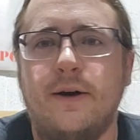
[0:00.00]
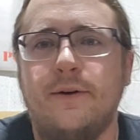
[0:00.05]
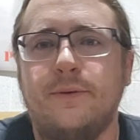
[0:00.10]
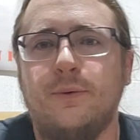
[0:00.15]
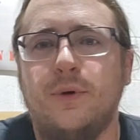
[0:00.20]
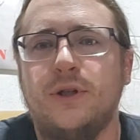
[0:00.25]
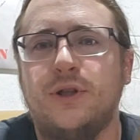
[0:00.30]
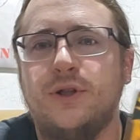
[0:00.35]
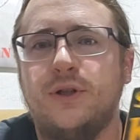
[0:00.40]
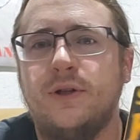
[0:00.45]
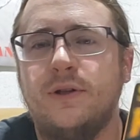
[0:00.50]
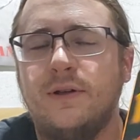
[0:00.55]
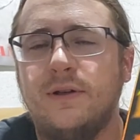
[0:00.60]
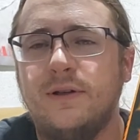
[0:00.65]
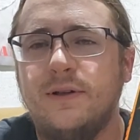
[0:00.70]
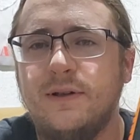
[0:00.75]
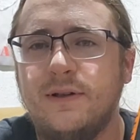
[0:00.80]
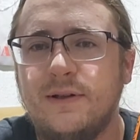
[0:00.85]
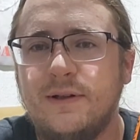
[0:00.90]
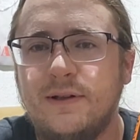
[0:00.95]
which
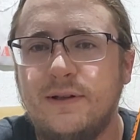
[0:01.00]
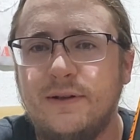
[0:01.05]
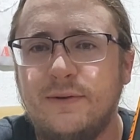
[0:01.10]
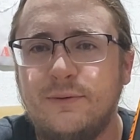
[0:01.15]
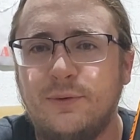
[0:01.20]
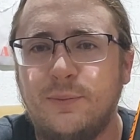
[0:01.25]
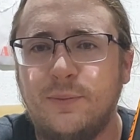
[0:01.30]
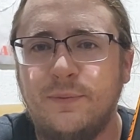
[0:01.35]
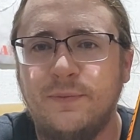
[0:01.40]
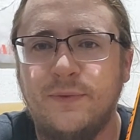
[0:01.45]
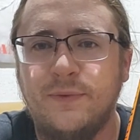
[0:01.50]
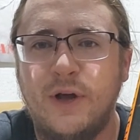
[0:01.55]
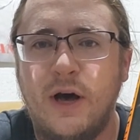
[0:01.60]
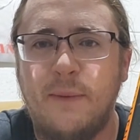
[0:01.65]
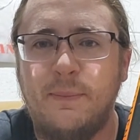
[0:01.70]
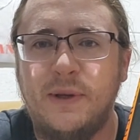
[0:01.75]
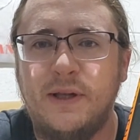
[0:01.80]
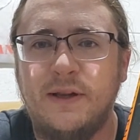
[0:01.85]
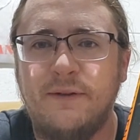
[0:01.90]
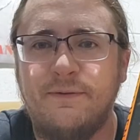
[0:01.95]
will
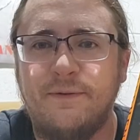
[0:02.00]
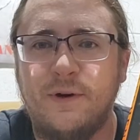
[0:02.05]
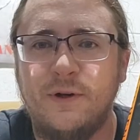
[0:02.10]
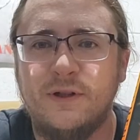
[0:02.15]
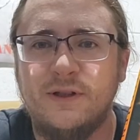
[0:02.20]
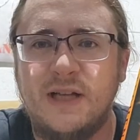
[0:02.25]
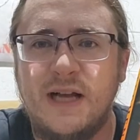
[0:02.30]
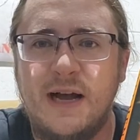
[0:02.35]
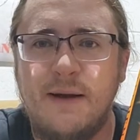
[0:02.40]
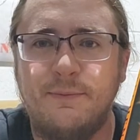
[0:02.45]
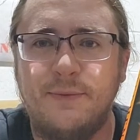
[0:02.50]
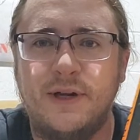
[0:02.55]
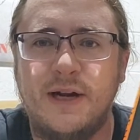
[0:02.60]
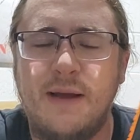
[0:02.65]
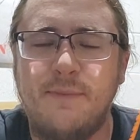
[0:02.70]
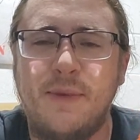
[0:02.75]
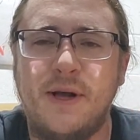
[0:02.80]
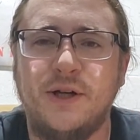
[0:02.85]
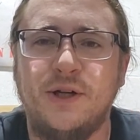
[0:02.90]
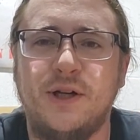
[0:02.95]
not be the first time that
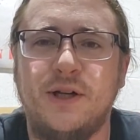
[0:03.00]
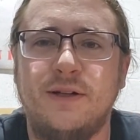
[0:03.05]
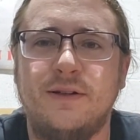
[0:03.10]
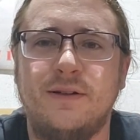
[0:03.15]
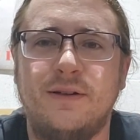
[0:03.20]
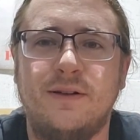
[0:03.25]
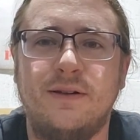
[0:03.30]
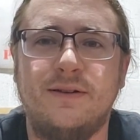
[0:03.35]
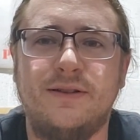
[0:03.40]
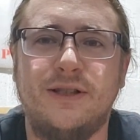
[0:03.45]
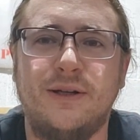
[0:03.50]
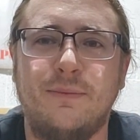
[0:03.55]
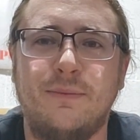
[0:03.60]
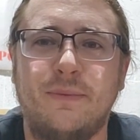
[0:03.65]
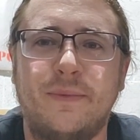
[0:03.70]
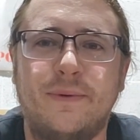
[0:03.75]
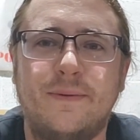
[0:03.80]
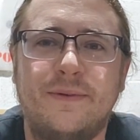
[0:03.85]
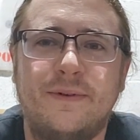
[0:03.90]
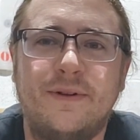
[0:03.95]
I mention
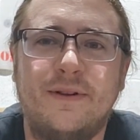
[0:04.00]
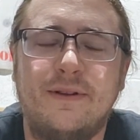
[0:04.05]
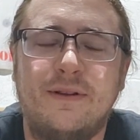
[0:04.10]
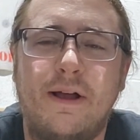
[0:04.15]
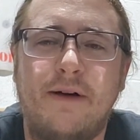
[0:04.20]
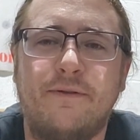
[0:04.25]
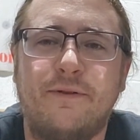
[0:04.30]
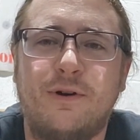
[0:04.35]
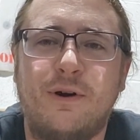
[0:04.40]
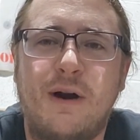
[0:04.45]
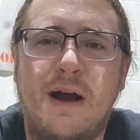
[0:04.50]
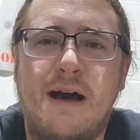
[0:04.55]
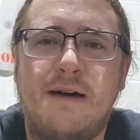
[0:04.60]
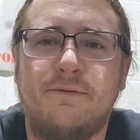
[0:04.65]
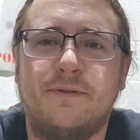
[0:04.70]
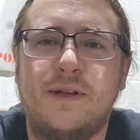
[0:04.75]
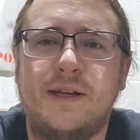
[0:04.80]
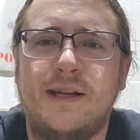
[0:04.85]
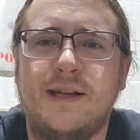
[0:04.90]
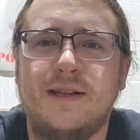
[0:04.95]
some
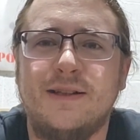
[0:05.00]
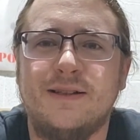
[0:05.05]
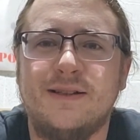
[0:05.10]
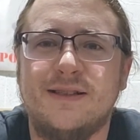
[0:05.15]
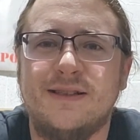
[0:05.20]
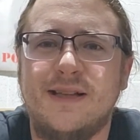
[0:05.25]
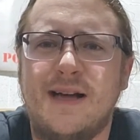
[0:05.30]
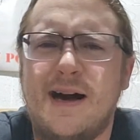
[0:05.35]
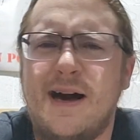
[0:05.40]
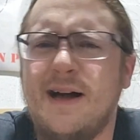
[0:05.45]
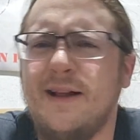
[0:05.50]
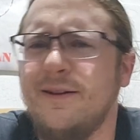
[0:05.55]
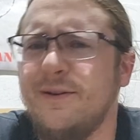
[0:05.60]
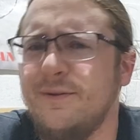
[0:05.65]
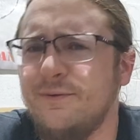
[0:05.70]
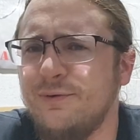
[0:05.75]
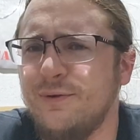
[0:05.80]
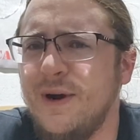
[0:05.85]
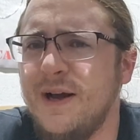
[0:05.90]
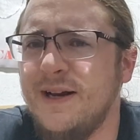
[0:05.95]
Lovecraftian style
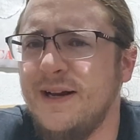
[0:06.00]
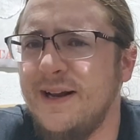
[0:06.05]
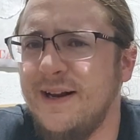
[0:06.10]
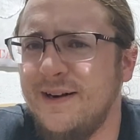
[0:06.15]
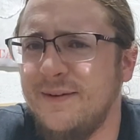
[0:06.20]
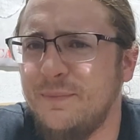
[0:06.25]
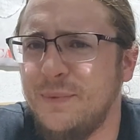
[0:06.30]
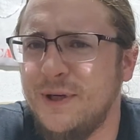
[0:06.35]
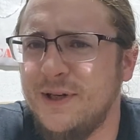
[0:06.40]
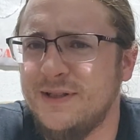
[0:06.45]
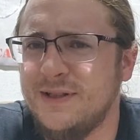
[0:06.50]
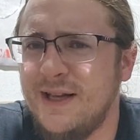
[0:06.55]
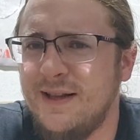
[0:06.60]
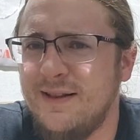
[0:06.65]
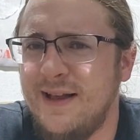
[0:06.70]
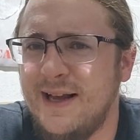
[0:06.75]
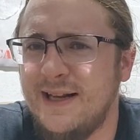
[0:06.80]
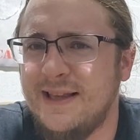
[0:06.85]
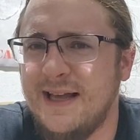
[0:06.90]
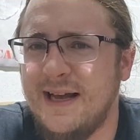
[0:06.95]
of writing, because I like